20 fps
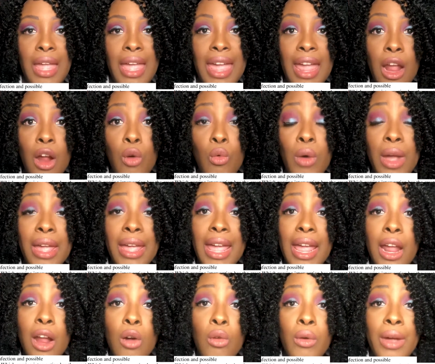Airway,
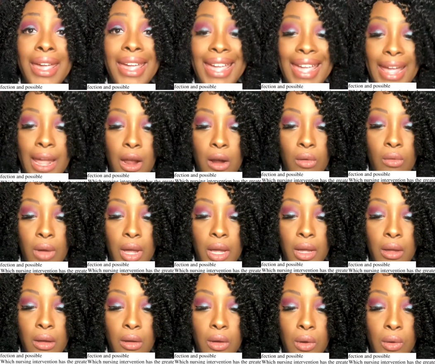airway,
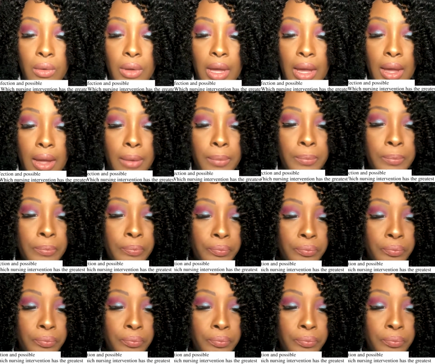airway, okay?